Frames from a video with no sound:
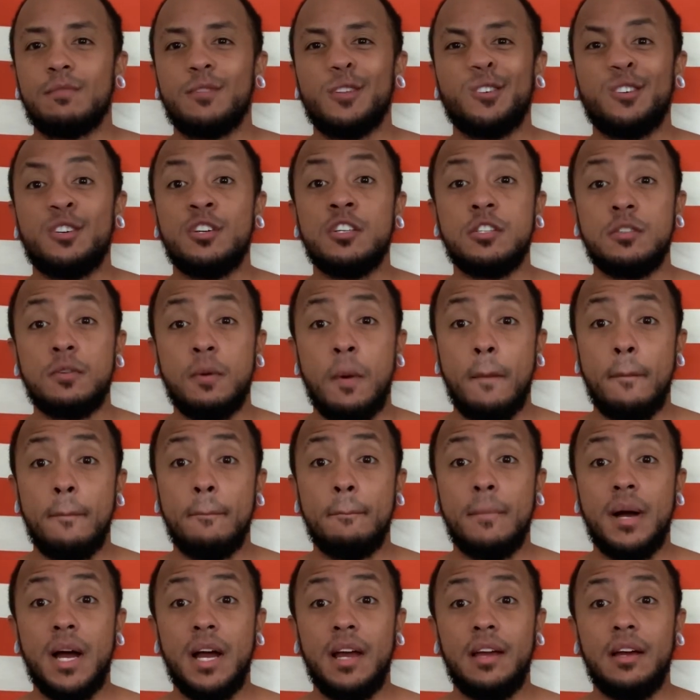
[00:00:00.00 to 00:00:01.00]
because
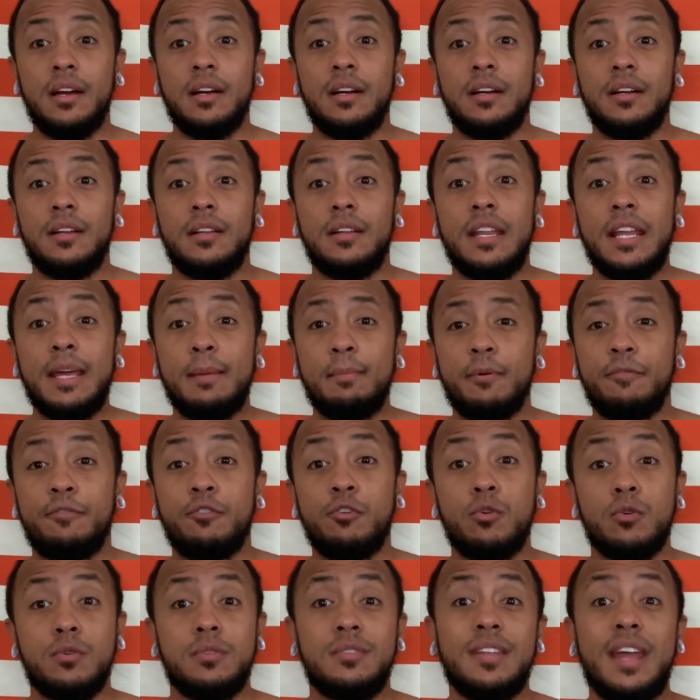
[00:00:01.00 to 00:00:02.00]
my uh, name
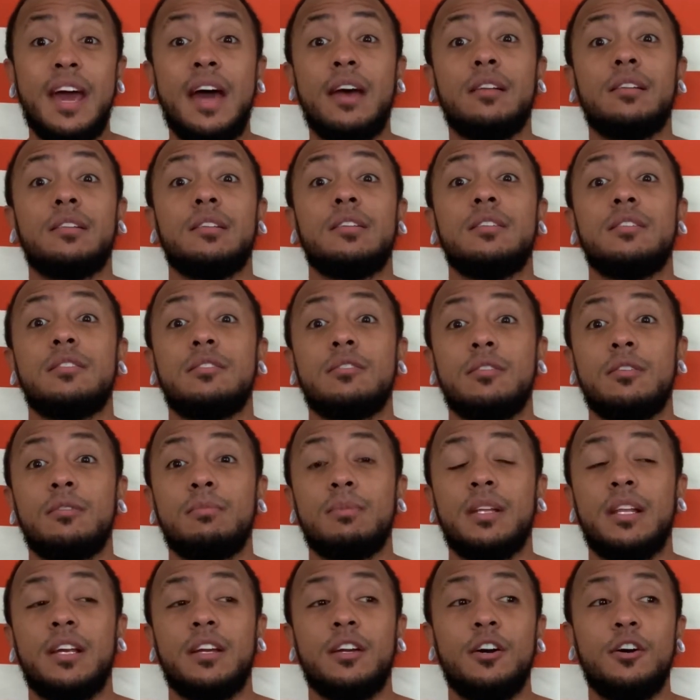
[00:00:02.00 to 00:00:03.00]
before was Natalie, so they would
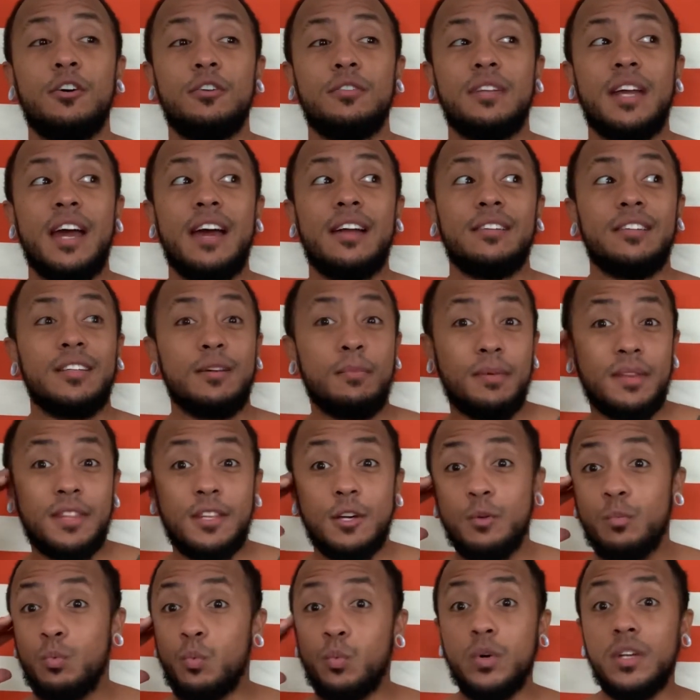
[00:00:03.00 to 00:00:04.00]
be like, oh, Natalie, but
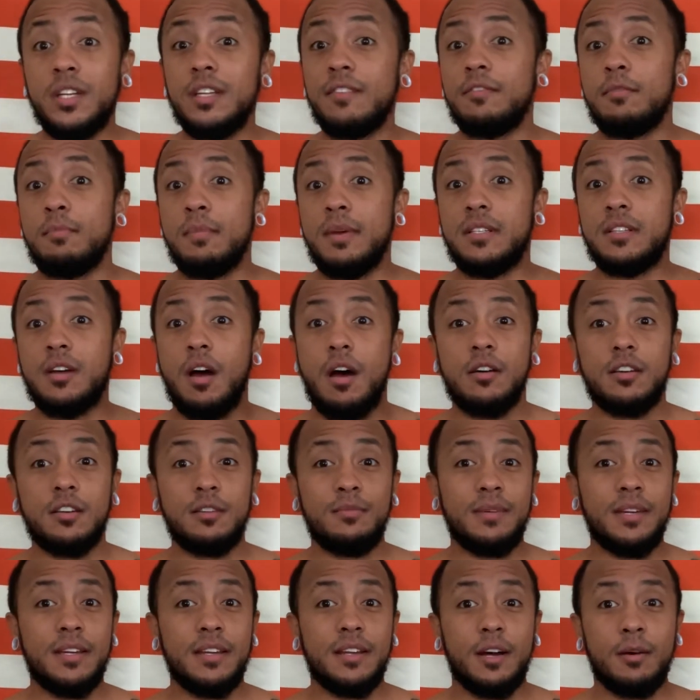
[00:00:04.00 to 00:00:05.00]
they wouldn't even be talking
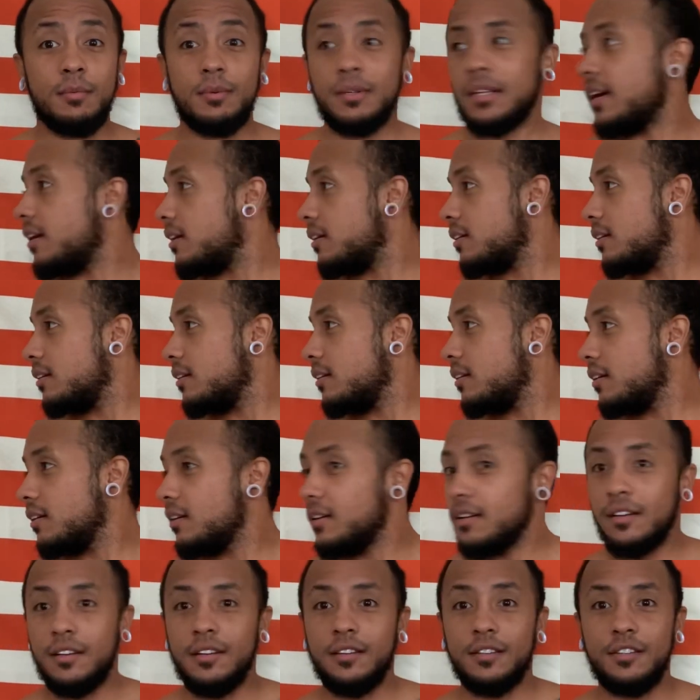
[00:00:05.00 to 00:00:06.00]
to me, and I'll be like,
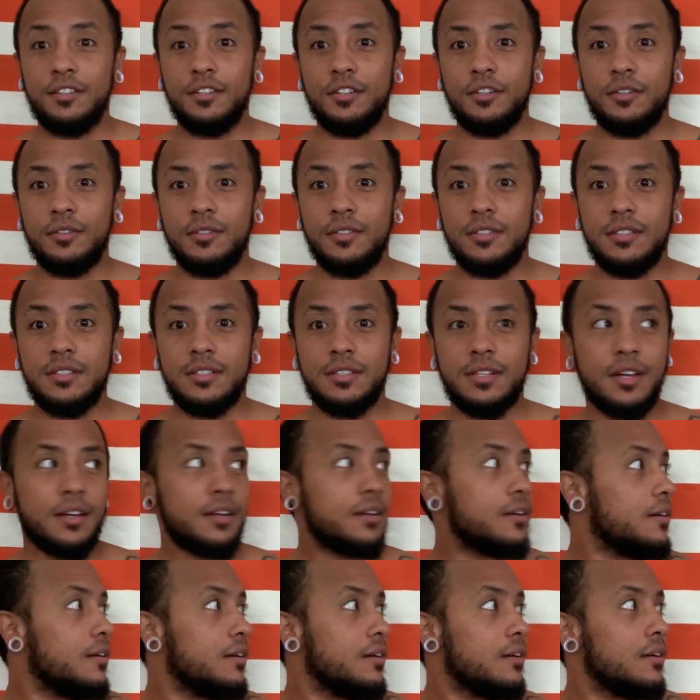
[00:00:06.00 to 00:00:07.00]
you know, you're just
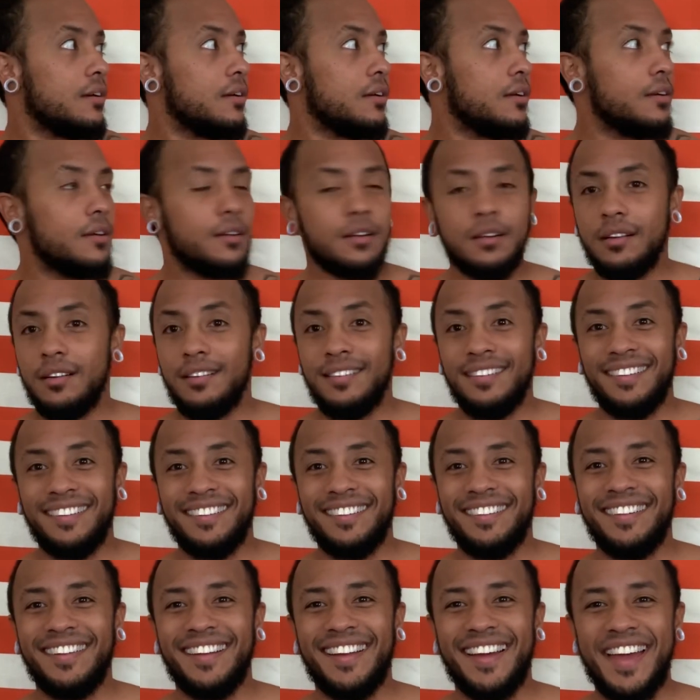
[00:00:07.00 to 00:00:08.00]
like,
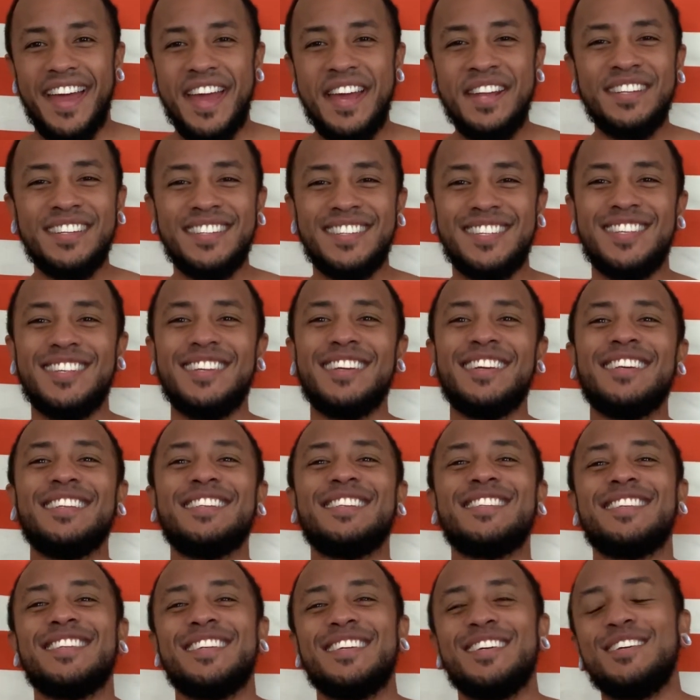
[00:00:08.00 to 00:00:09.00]
and it's
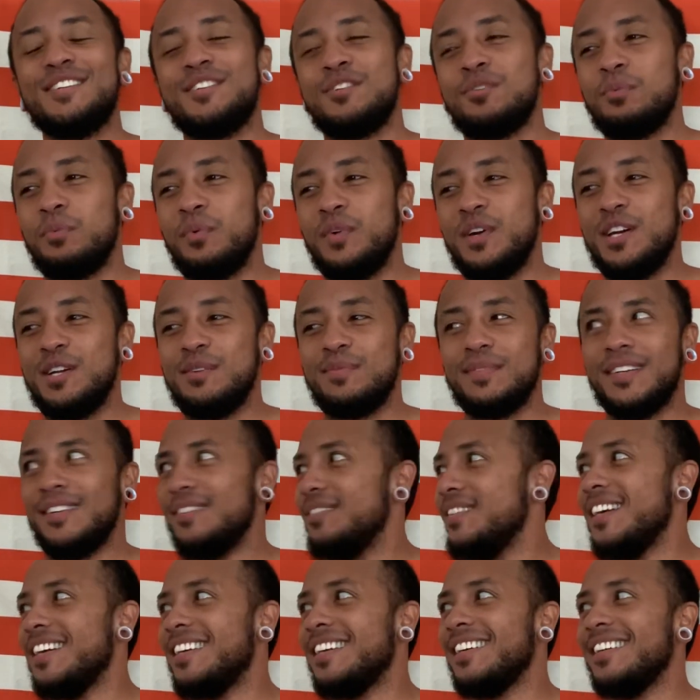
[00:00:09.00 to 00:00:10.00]
it's it's weird, but
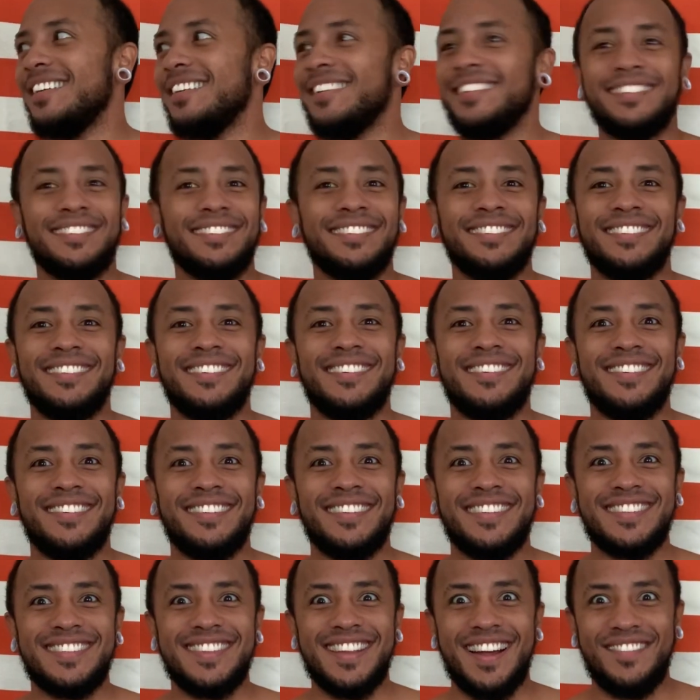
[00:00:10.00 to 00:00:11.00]
I'm like, oh,
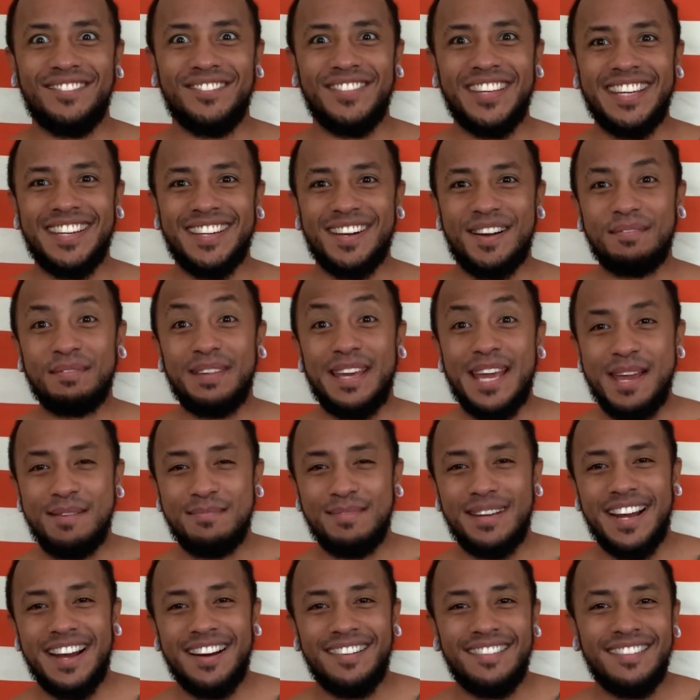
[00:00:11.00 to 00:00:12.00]
that's not me. I'm Gabe
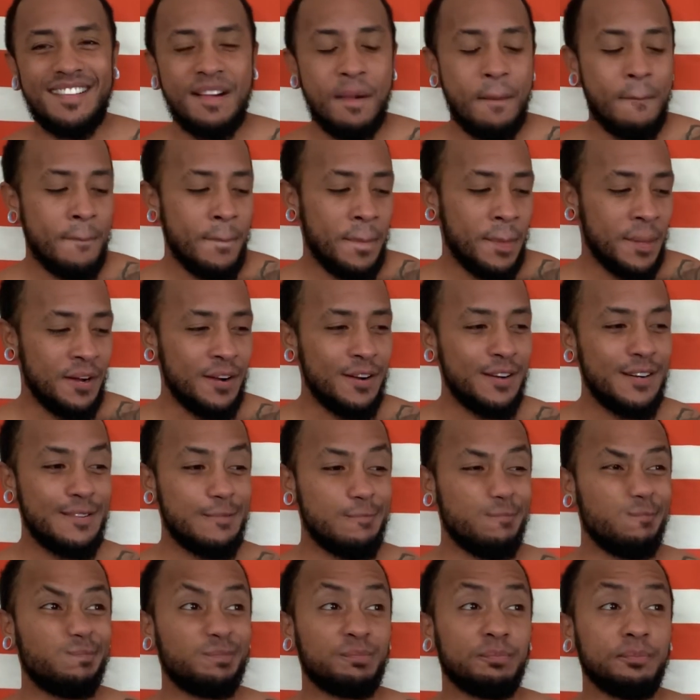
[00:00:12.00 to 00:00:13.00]
now.
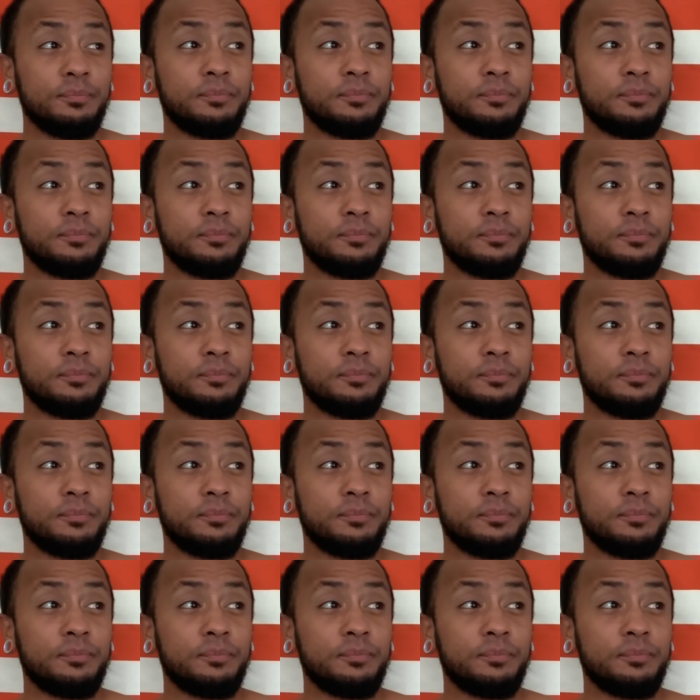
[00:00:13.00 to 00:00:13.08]
Um,